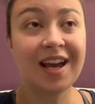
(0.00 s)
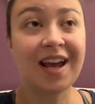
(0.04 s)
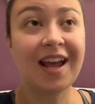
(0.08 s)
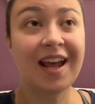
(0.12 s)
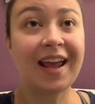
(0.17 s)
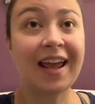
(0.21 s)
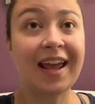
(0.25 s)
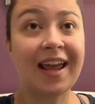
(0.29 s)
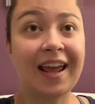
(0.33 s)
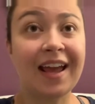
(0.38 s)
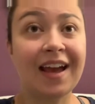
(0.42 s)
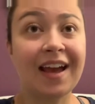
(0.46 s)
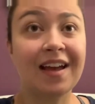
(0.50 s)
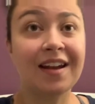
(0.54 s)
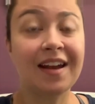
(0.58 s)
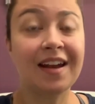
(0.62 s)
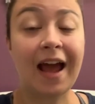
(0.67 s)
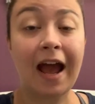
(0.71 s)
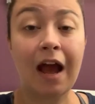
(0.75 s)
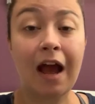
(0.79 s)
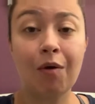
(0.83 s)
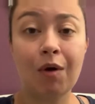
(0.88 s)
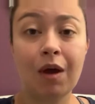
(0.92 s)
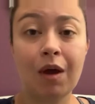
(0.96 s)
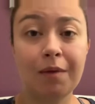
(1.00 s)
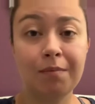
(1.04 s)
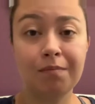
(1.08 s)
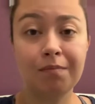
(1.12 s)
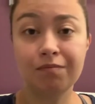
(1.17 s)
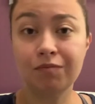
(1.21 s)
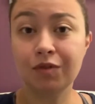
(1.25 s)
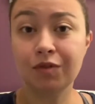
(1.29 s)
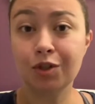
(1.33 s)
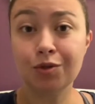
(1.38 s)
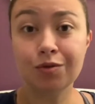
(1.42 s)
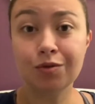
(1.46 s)
and how I
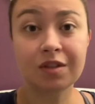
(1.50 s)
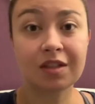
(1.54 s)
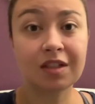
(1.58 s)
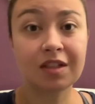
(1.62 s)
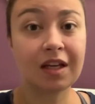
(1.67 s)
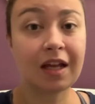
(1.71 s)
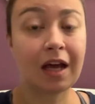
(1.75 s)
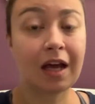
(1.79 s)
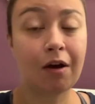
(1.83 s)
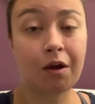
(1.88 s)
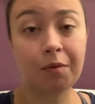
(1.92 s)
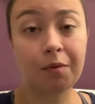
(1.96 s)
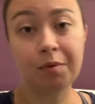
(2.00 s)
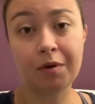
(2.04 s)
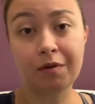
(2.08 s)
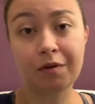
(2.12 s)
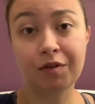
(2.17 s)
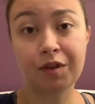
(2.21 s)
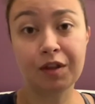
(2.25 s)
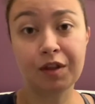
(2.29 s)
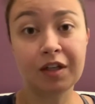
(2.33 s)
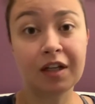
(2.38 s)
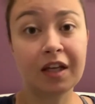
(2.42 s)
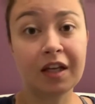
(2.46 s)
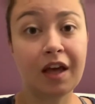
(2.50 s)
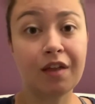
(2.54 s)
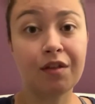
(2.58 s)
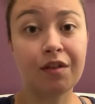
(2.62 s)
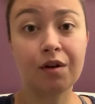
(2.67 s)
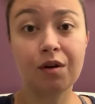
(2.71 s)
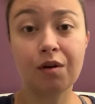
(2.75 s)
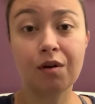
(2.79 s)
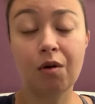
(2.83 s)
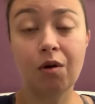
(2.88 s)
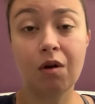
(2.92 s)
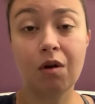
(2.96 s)
used it, how I put everything
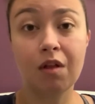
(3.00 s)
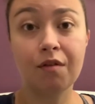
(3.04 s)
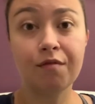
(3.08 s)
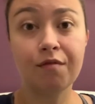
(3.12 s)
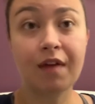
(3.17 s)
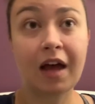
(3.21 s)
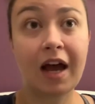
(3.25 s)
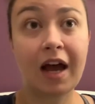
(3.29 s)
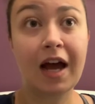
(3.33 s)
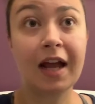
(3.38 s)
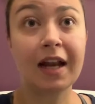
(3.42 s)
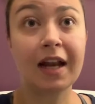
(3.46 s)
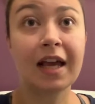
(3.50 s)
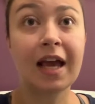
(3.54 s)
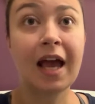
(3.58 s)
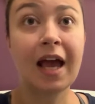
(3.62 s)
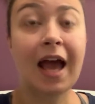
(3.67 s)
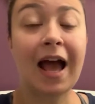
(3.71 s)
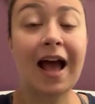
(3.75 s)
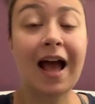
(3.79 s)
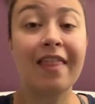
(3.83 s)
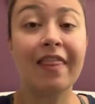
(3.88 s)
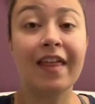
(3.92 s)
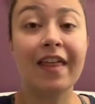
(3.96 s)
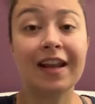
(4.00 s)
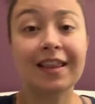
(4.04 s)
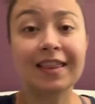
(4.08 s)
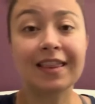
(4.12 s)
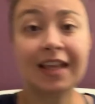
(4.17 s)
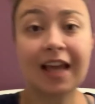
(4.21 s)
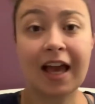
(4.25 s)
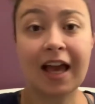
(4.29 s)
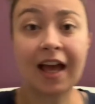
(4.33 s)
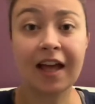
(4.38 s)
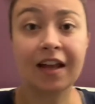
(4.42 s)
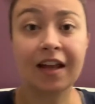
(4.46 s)
together, all of that. And then at
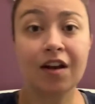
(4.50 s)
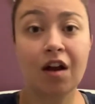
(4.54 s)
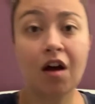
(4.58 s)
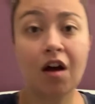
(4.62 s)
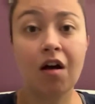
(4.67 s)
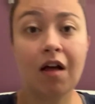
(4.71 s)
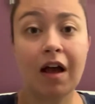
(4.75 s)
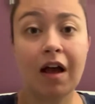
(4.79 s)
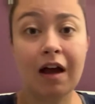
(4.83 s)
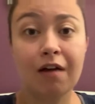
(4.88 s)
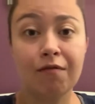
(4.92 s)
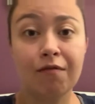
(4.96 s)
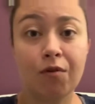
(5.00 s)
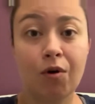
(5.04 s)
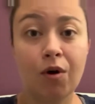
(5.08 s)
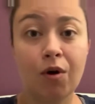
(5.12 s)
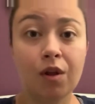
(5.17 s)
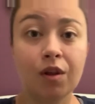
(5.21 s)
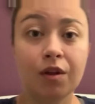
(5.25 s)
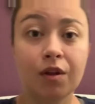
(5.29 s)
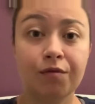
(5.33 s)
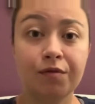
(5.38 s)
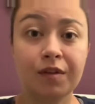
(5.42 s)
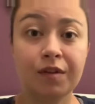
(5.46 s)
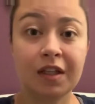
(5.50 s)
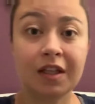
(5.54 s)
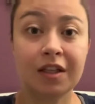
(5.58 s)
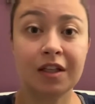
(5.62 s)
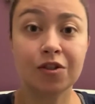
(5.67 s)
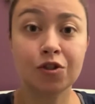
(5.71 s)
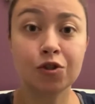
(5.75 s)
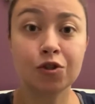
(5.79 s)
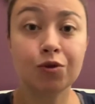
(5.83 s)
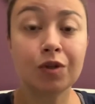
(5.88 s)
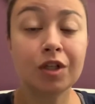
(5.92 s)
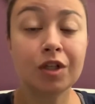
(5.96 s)
the end, I'll have all of the
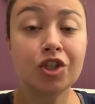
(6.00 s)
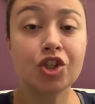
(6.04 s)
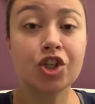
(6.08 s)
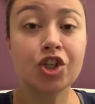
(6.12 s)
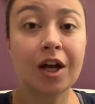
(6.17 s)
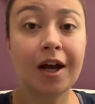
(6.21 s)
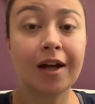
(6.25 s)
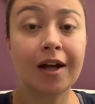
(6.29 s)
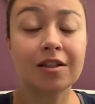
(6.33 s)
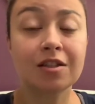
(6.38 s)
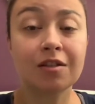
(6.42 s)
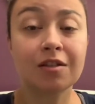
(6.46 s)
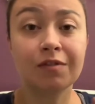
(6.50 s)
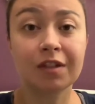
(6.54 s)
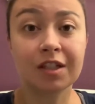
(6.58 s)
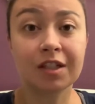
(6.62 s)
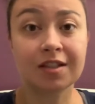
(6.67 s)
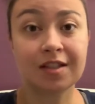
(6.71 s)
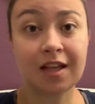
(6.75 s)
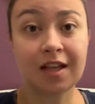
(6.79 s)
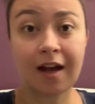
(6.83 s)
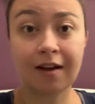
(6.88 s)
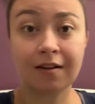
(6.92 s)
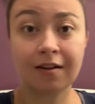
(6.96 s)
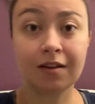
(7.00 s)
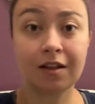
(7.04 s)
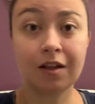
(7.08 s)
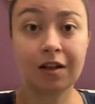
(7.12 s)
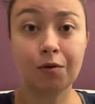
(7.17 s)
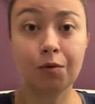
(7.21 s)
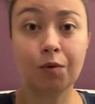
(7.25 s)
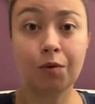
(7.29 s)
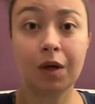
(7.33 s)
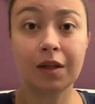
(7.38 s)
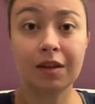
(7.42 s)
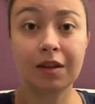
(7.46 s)
screenshots of exactly
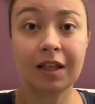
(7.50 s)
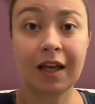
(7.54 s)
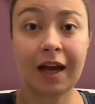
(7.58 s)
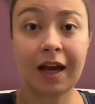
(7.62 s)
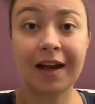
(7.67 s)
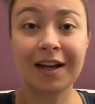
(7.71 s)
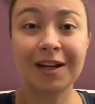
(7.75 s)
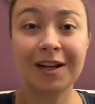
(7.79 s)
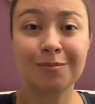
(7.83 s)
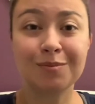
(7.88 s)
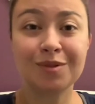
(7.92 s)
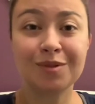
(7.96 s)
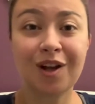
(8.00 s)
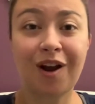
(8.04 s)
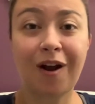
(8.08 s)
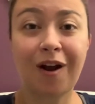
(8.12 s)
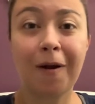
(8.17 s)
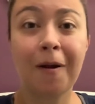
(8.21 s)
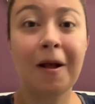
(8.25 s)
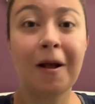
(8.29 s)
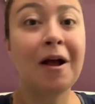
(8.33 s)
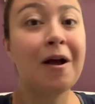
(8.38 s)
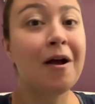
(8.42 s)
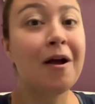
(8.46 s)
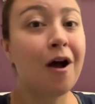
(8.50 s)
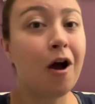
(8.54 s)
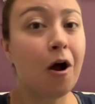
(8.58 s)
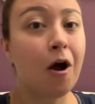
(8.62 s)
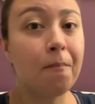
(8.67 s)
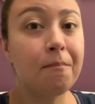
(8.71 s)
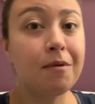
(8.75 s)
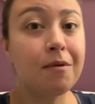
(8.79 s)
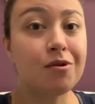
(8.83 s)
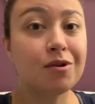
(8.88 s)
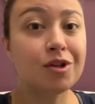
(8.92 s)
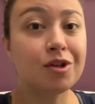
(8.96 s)
what the items are.
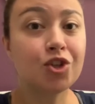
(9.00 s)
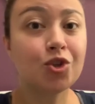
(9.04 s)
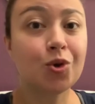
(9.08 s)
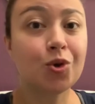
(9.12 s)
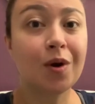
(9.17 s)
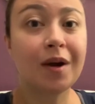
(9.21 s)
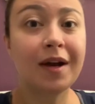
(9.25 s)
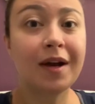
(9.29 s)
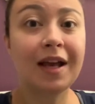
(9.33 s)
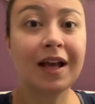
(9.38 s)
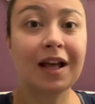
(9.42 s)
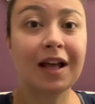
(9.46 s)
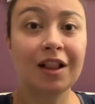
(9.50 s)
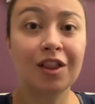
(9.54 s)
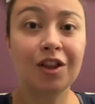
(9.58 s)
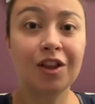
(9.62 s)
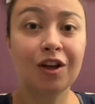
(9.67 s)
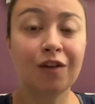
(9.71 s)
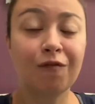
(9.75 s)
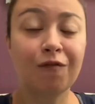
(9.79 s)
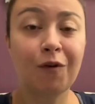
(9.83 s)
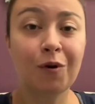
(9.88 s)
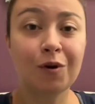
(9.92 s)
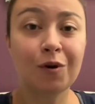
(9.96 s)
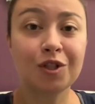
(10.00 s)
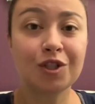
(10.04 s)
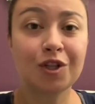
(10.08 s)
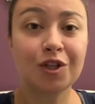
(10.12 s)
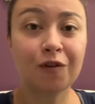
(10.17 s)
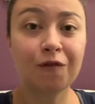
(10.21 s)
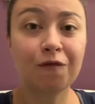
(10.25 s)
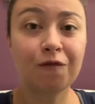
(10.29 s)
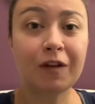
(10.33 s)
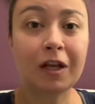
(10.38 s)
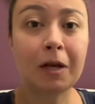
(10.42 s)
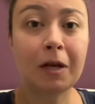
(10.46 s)
Hope you enjoy. Look forward to your
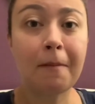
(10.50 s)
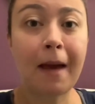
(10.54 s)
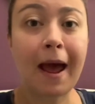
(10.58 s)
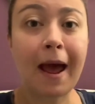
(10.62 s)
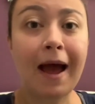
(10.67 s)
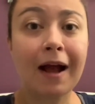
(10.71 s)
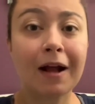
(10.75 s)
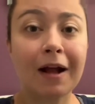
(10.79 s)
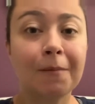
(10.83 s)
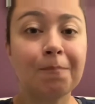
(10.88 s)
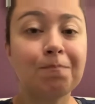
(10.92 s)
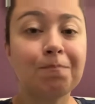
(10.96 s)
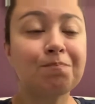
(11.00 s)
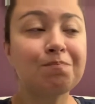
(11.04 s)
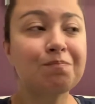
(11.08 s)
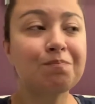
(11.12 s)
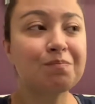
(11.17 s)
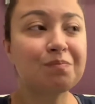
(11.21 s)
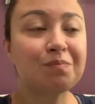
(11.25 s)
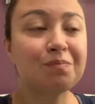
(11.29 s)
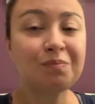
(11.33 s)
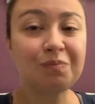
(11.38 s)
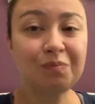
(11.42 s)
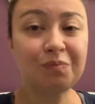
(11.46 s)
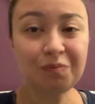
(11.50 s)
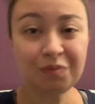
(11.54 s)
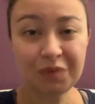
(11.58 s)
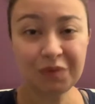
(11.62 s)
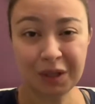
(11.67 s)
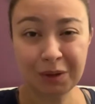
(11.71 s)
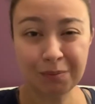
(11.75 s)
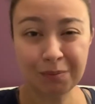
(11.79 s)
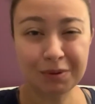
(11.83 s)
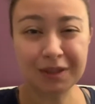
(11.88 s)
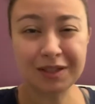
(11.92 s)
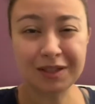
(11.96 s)
feedback.
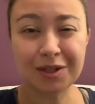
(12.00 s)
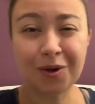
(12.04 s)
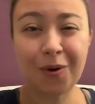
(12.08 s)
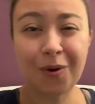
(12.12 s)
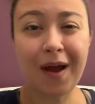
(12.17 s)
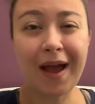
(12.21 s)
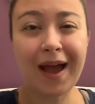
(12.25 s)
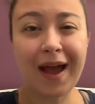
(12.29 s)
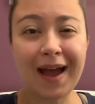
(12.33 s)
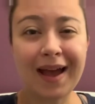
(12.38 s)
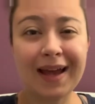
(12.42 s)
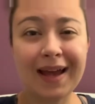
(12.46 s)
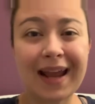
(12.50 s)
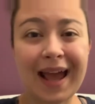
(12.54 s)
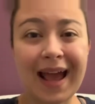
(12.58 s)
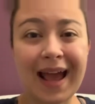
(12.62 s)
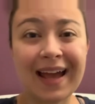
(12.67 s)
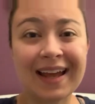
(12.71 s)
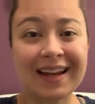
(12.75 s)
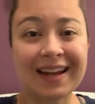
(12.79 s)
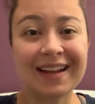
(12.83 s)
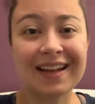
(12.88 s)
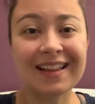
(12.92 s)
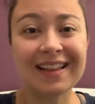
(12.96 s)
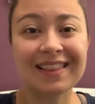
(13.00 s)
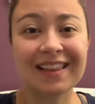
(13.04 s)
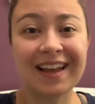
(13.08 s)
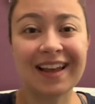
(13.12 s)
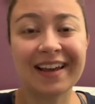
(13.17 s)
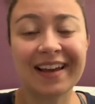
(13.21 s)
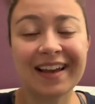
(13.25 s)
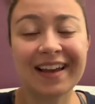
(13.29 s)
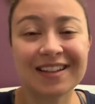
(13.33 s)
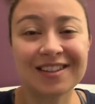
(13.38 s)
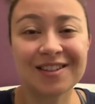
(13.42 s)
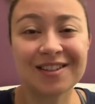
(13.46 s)
Please go ahead and
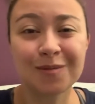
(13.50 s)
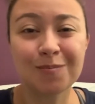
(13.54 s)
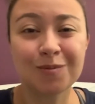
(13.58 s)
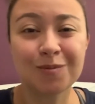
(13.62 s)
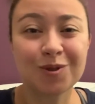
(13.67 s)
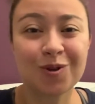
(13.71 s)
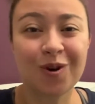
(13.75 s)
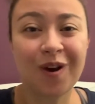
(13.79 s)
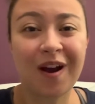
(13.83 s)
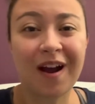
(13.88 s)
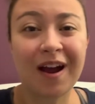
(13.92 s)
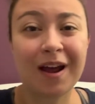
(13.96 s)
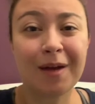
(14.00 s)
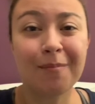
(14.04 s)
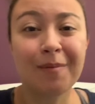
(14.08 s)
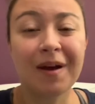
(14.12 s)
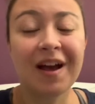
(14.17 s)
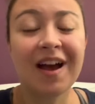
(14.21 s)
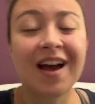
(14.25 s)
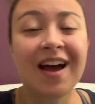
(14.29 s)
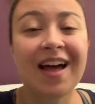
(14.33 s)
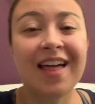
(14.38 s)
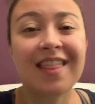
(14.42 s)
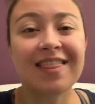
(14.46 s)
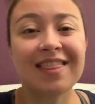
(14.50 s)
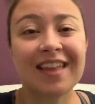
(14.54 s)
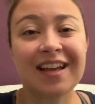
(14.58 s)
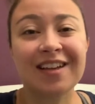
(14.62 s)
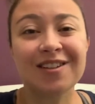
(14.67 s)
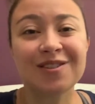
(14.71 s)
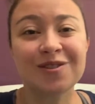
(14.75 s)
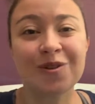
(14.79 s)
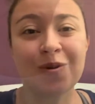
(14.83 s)
like and subscribe. Thanks so